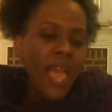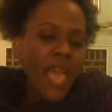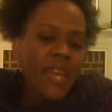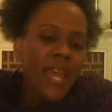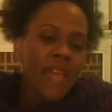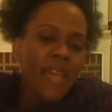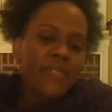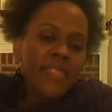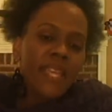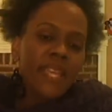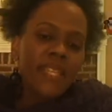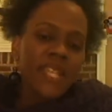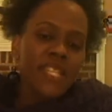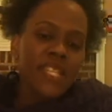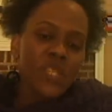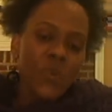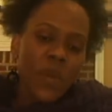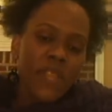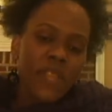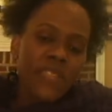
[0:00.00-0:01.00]
And I think
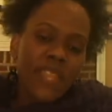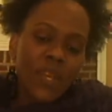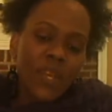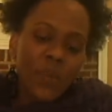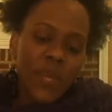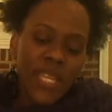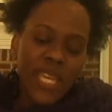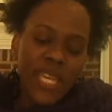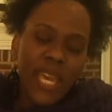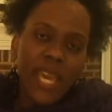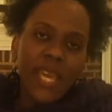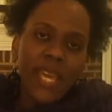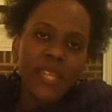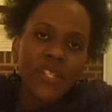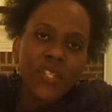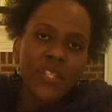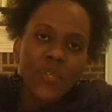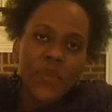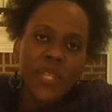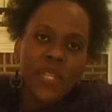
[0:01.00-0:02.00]
that's one thing we
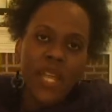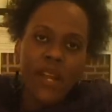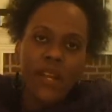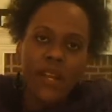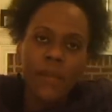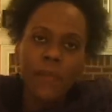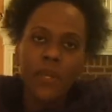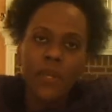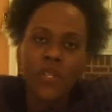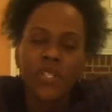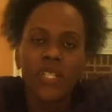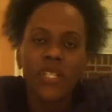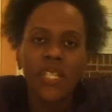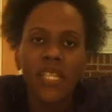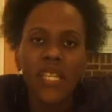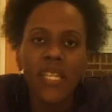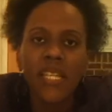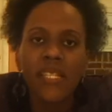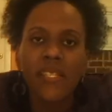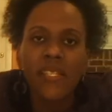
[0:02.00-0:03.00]
can do in our
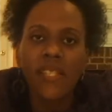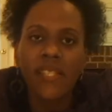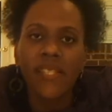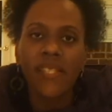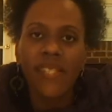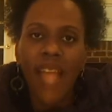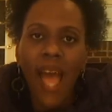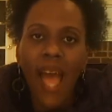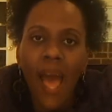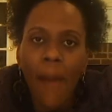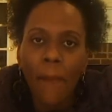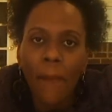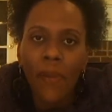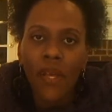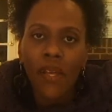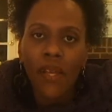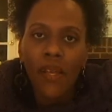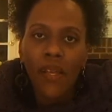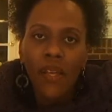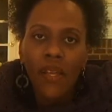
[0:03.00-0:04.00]
community, is to
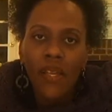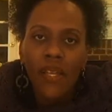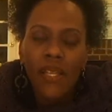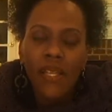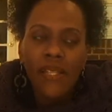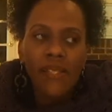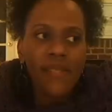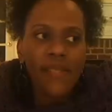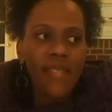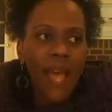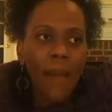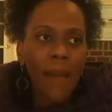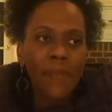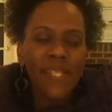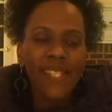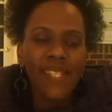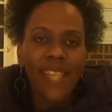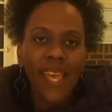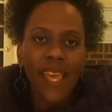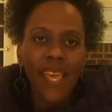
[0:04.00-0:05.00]
stop
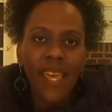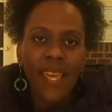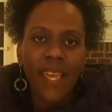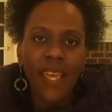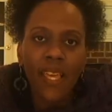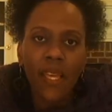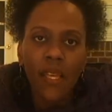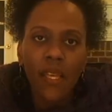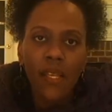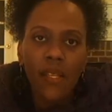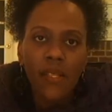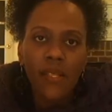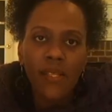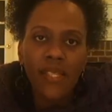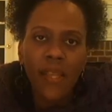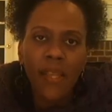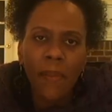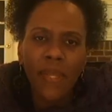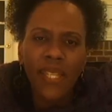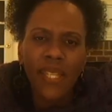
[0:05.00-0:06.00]
saying
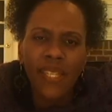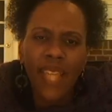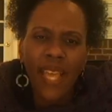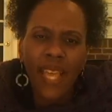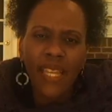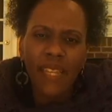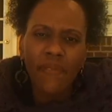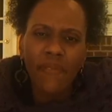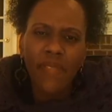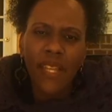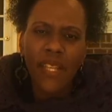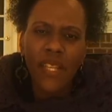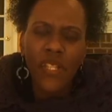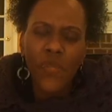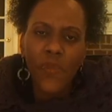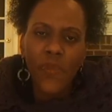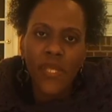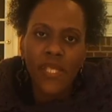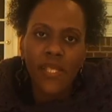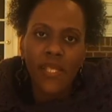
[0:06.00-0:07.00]
some of the negative
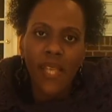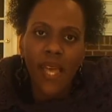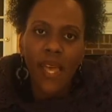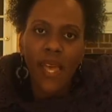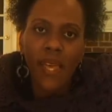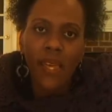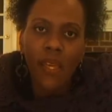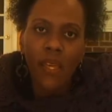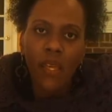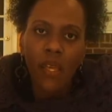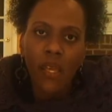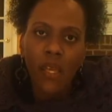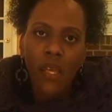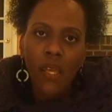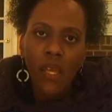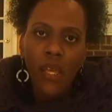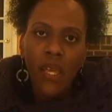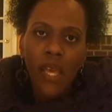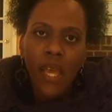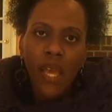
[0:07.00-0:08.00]
things we say.
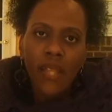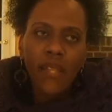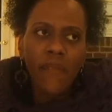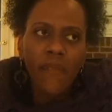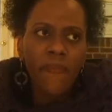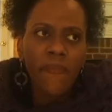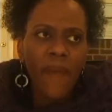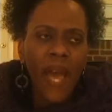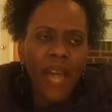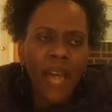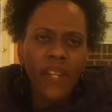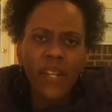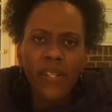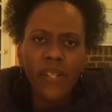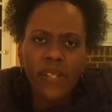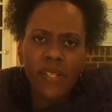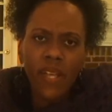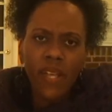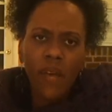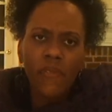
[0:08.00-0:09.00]
Define
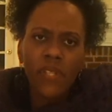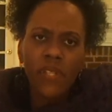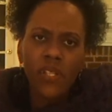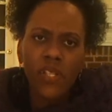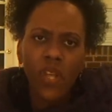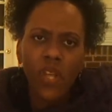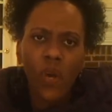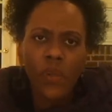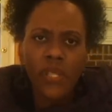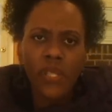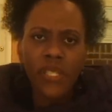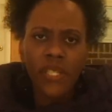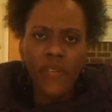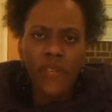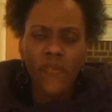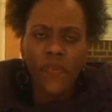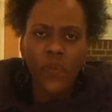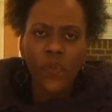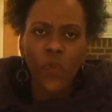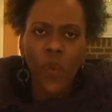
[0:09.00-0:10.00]
ourselves a totally
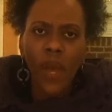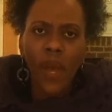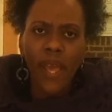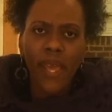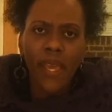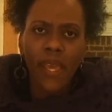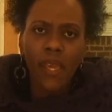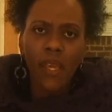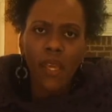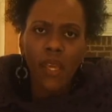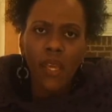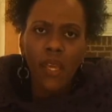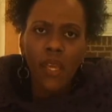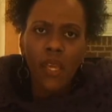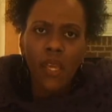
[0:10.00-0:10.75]
different way.